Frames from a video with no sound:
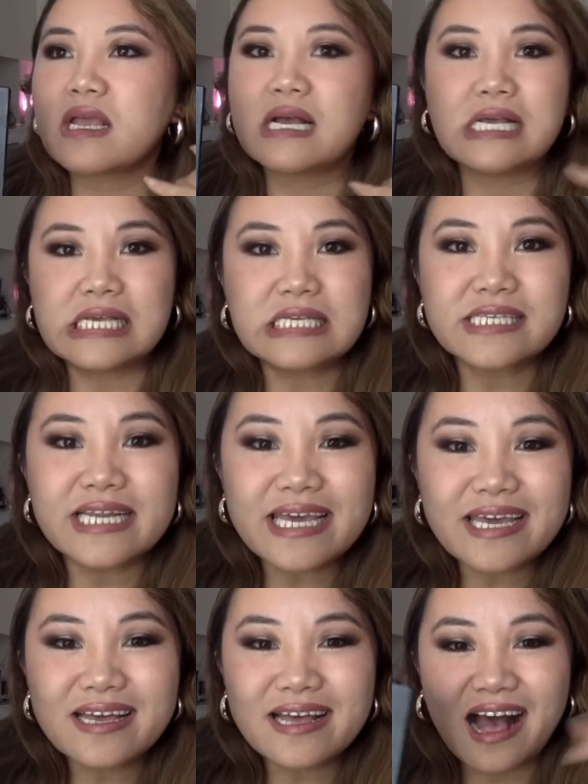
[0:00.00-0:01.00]

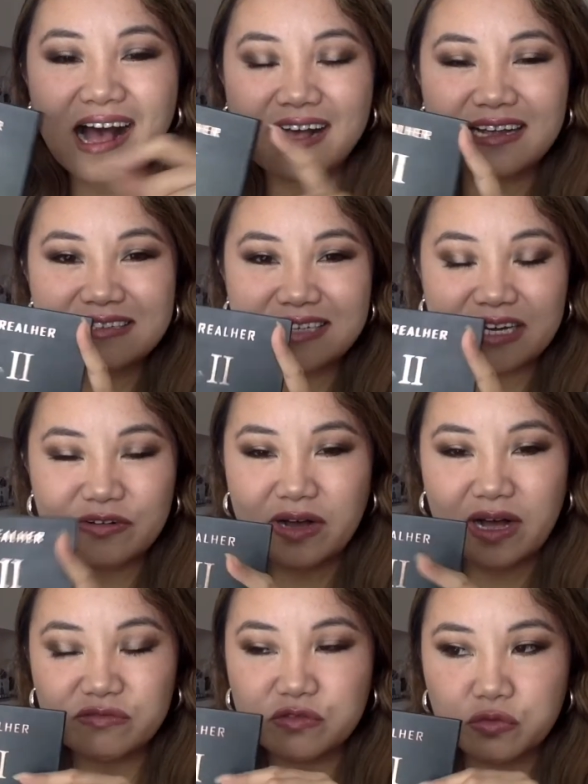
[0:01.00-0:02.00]
easily, and I don't
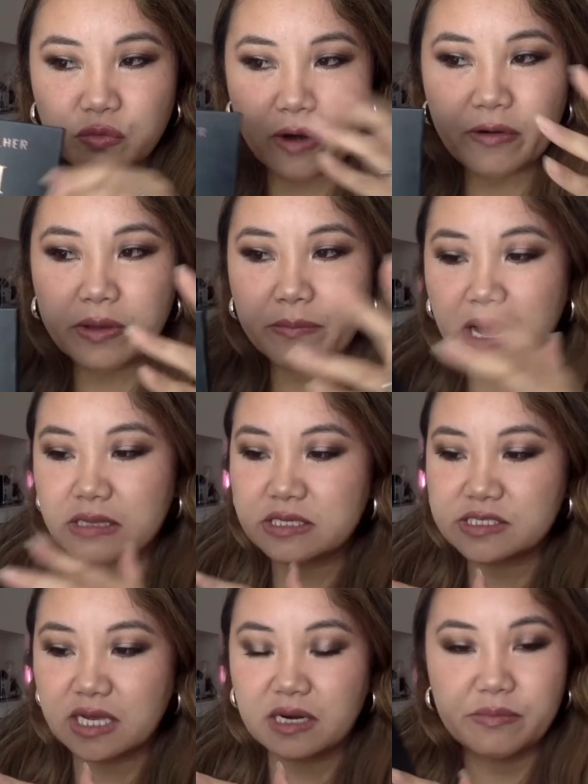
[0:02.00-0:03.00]
have to worry about
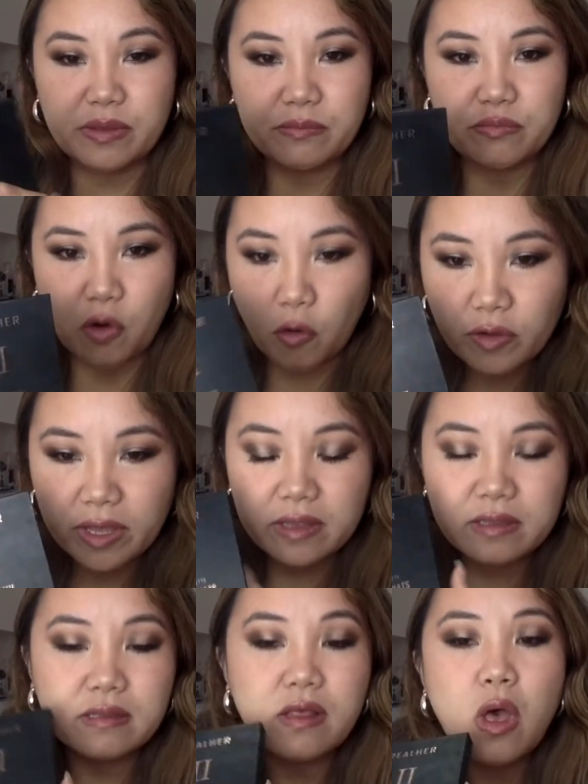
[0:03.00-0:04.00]
it's gonna be
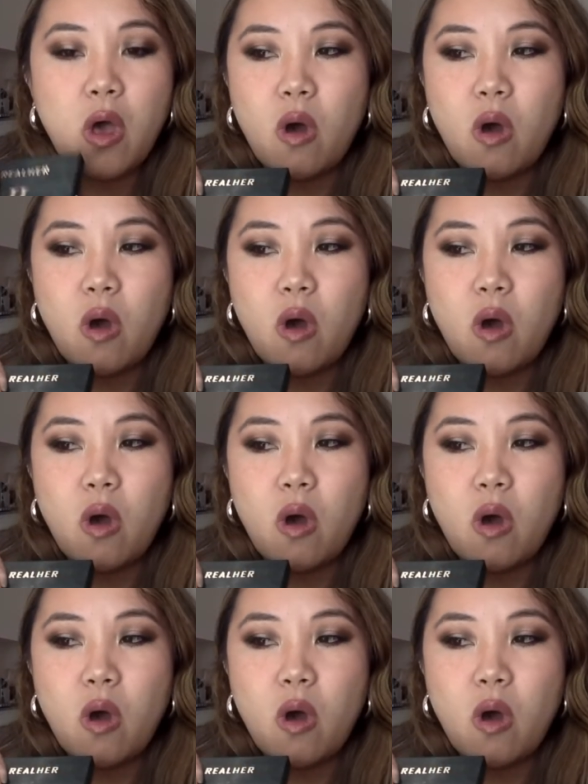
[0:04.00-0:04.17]
broken